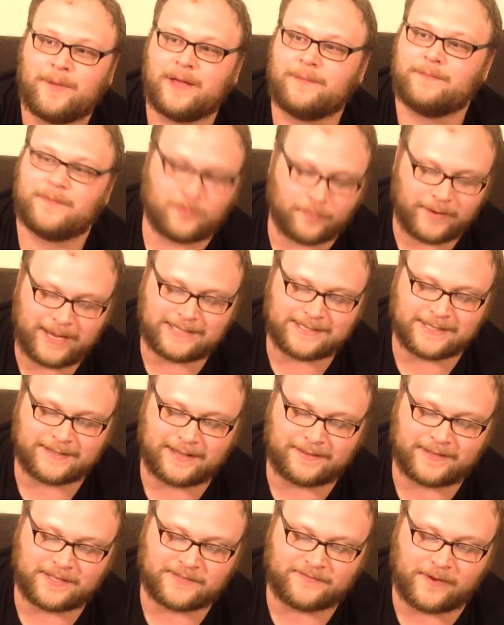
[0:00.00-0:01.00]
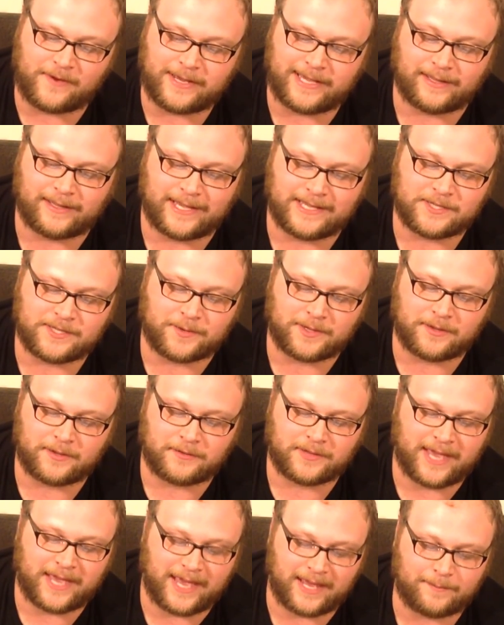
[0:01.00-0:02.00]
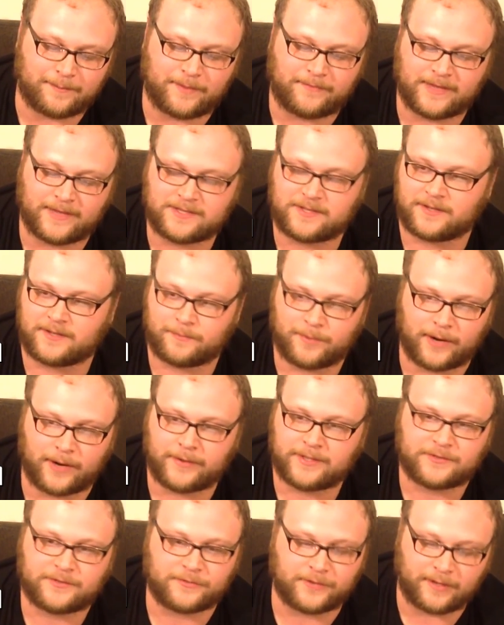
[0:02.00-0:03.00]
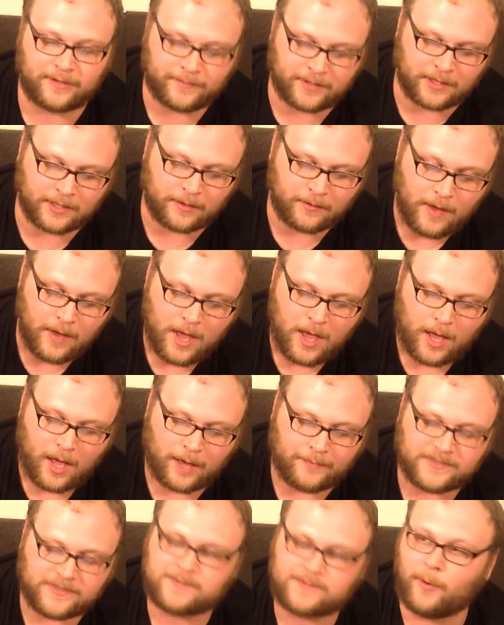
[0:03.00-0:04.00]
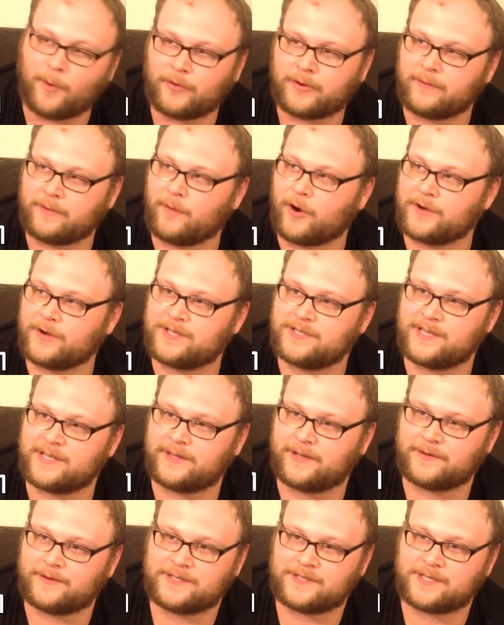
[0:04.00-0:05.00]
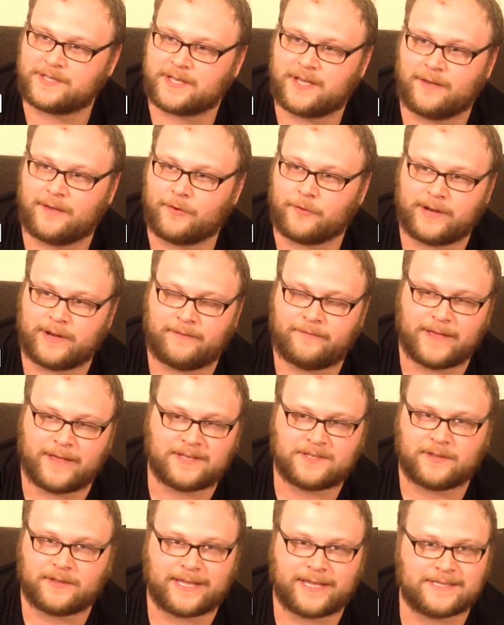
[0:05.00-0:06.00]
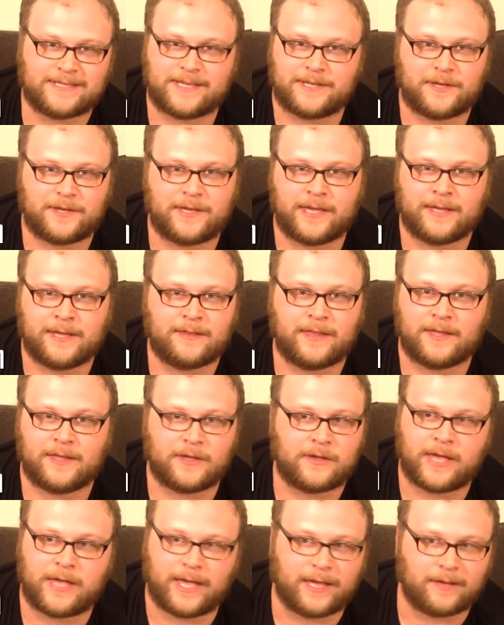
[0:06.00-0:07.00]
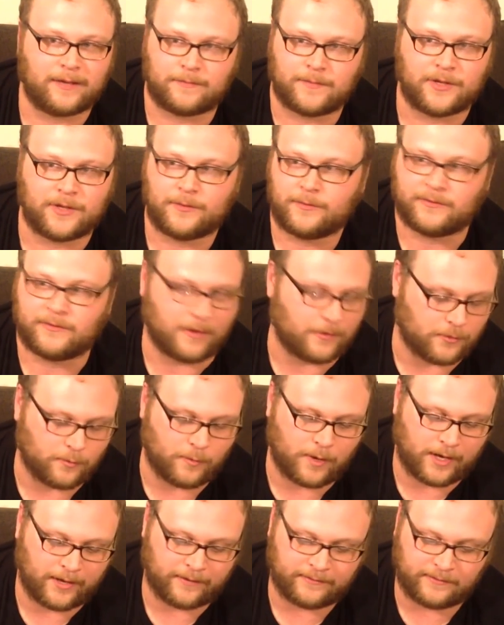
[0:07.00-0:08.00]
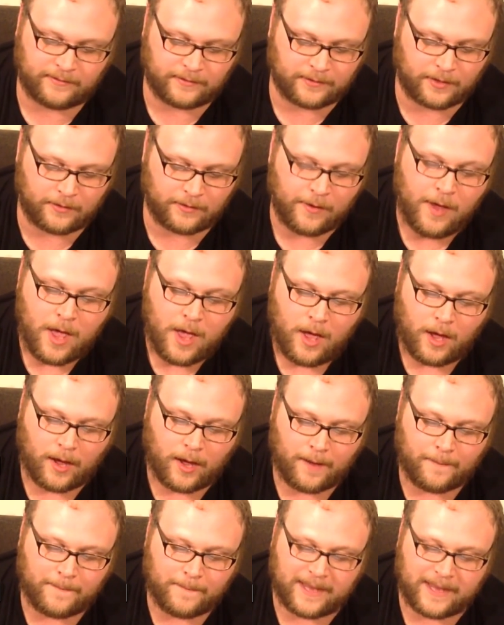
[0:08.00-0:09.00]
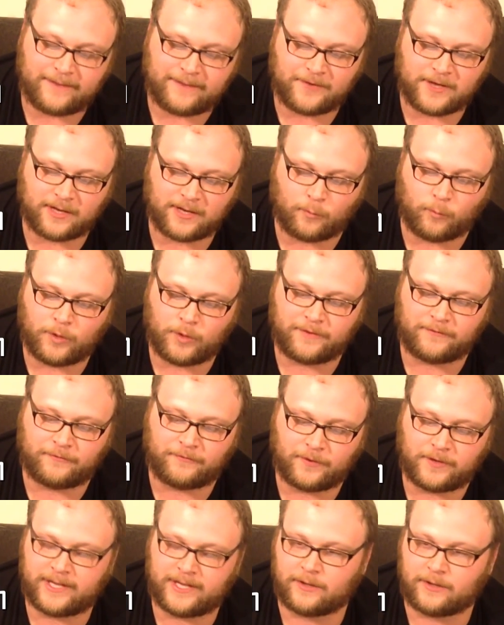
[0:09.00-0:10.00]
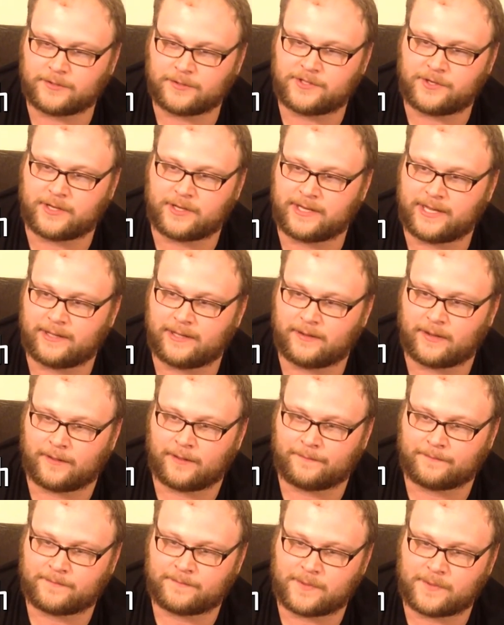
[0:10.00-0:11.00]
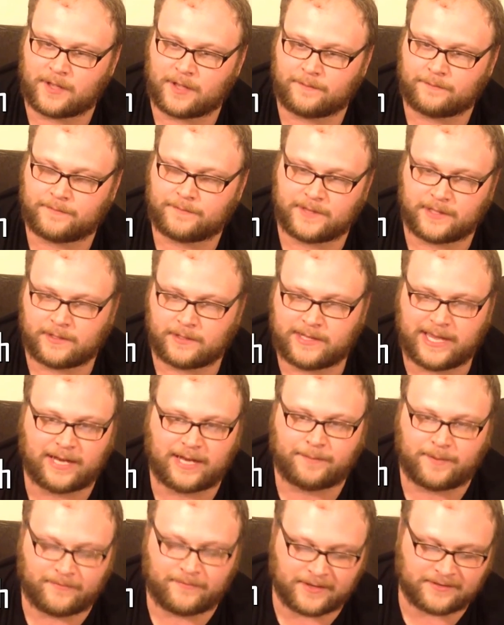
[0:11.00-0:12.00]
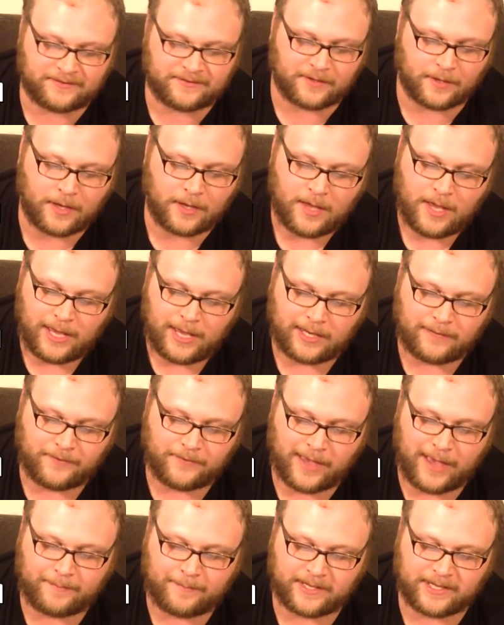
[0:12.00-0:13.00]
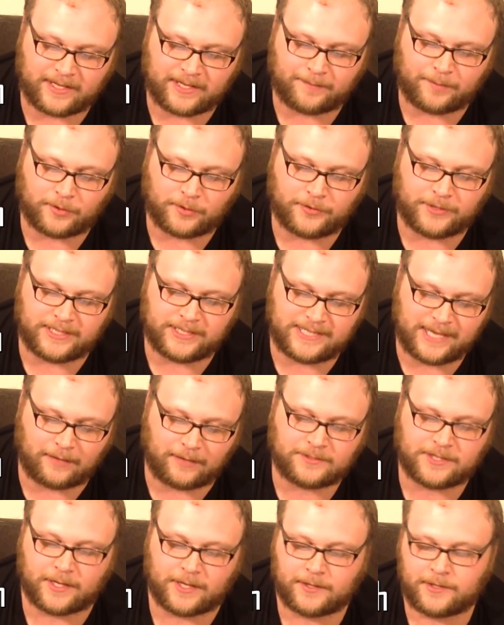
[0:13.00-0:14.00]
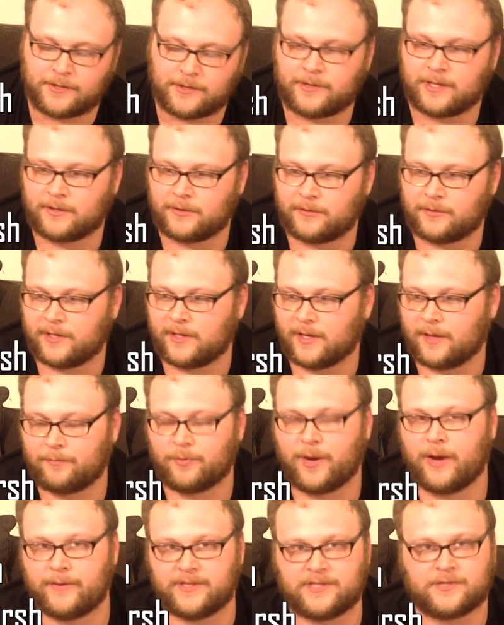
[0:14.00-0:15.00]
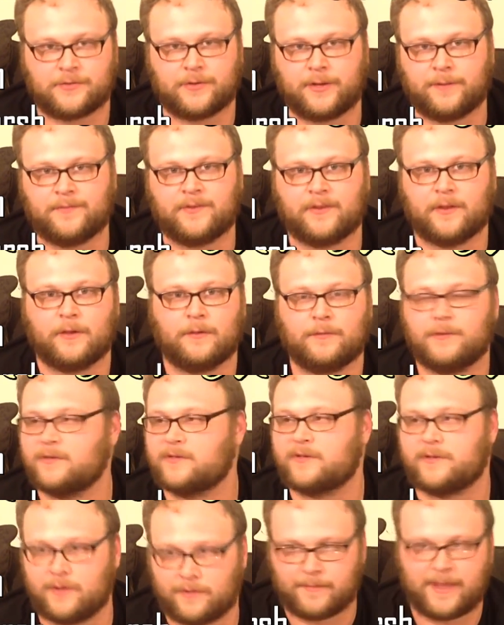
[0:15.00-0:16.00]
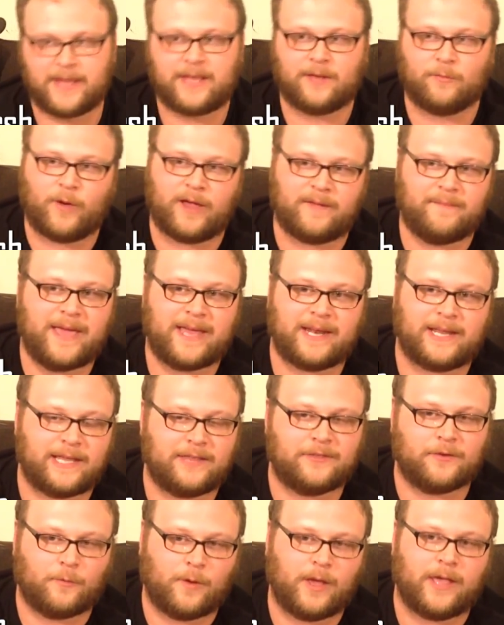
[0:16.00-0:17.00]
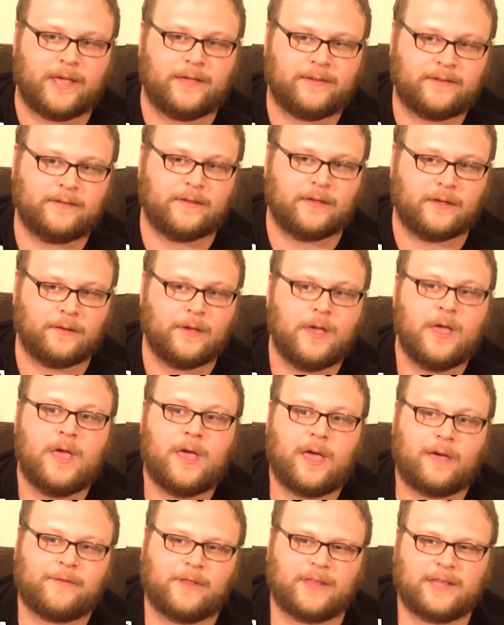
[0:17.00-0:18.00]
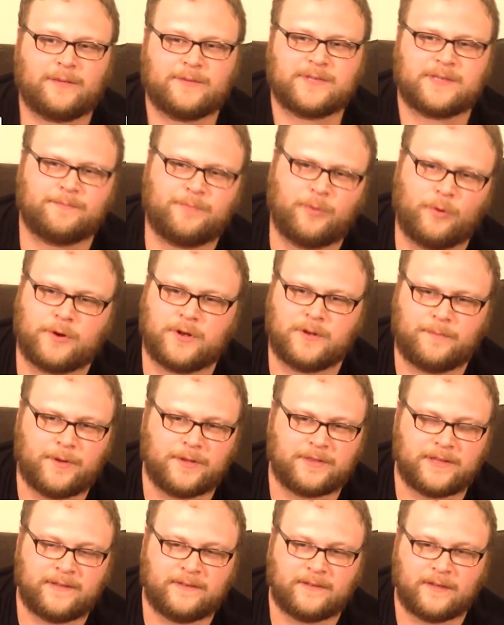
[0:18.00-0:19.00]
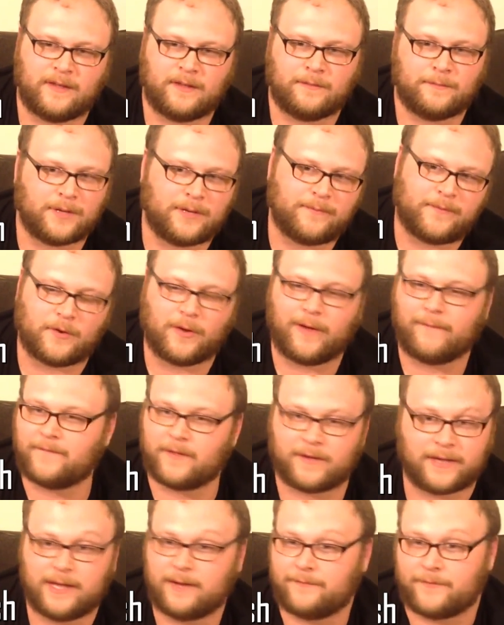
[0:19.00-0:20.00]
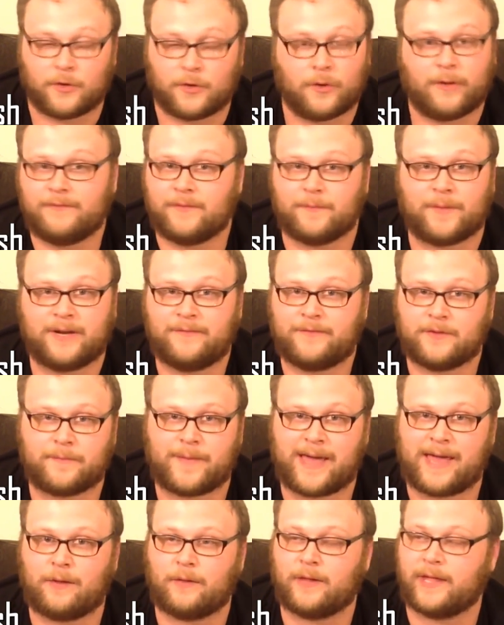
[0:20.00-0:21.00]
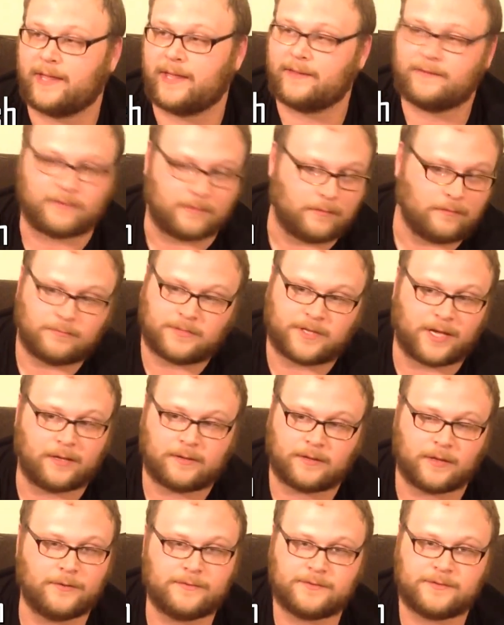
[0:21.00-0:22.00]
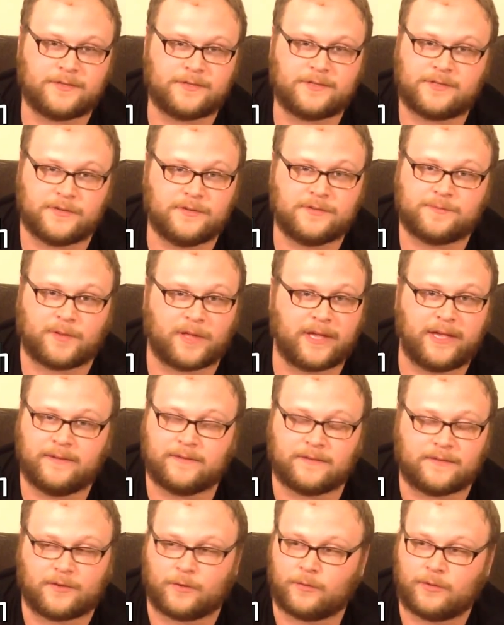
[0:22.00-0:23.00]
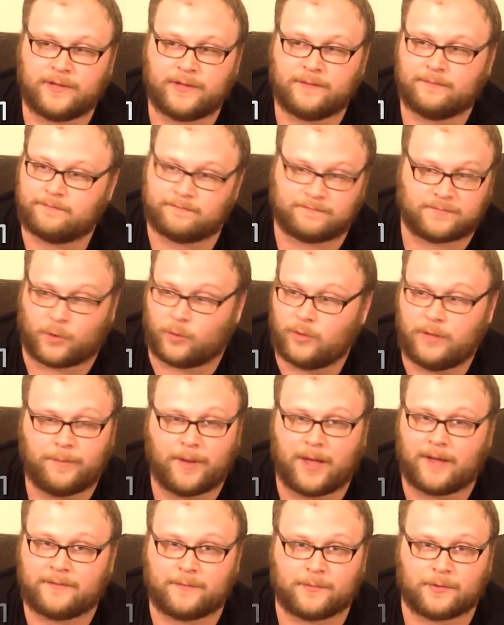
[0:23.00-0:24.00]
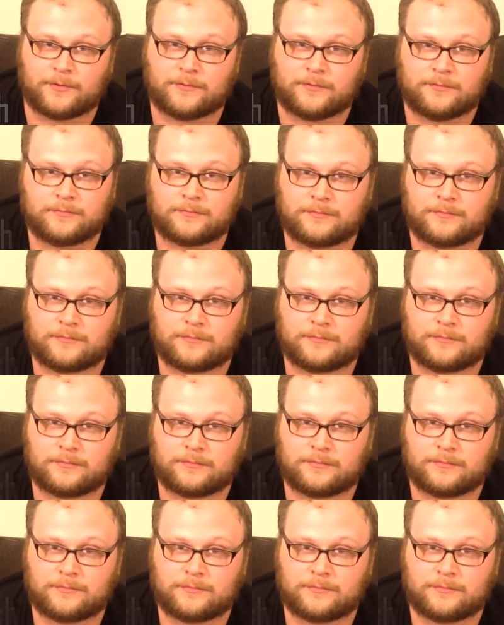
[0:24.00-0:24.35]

But the reason that these funky lands are in there, the Canopy Vista, the Prairie Stream, the Smoldering Marsh is in there just to cover any fetch lands that you get that you can't use otherwise, And if you get a Wooded Foothills, you can get the Canopy Vista, and if you happen to get a Polluted Delta, you can do the Prairie Stream. So you're making white mana either way. So I felt like it was important to put these in, but if you don't have the money for the battle lands, you cut those and just use plains. It's totally possible.